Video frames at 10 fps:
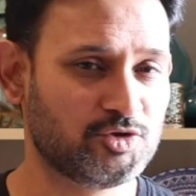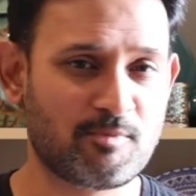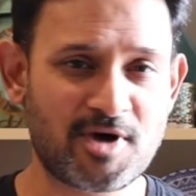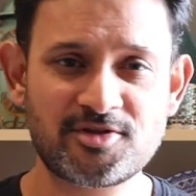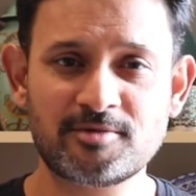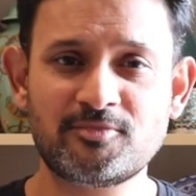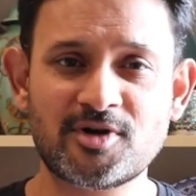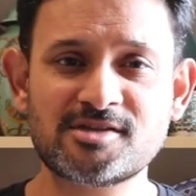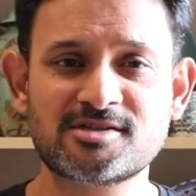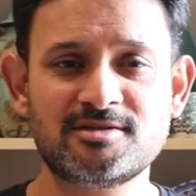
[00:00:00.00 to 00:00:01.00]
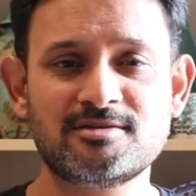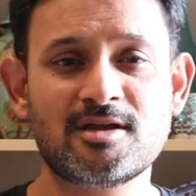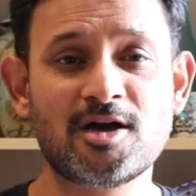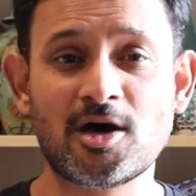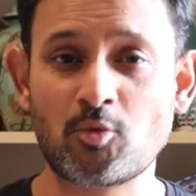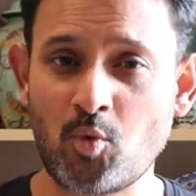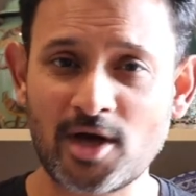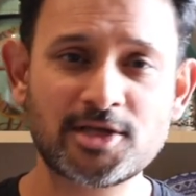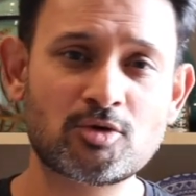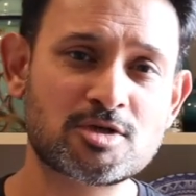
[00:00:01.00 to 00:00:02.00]
the mother brings in her
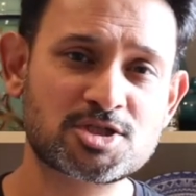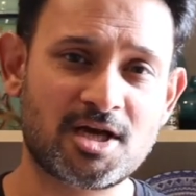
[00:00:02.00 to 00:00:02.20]
1-year-old